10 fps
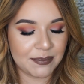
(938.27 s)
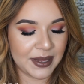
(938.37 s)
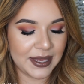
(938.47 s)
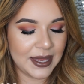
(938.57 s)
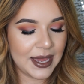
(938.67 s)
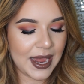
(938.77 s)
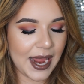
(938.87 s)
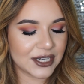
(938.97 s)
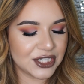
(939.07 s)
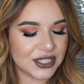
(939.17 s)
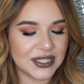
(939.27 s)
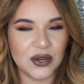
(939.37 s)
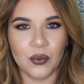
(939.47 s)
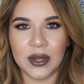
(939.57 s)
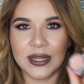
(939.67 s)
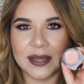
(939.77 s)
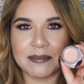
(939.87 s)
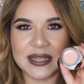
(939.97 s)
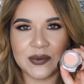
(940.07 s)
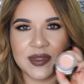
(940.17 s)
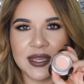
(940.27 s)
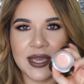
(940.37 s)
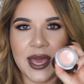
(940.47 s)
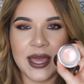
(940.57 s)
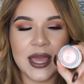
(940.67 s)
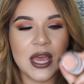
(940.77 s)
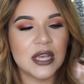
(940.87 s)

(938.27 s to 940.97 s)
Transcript: but I actually just didn't want to like mess with it yet.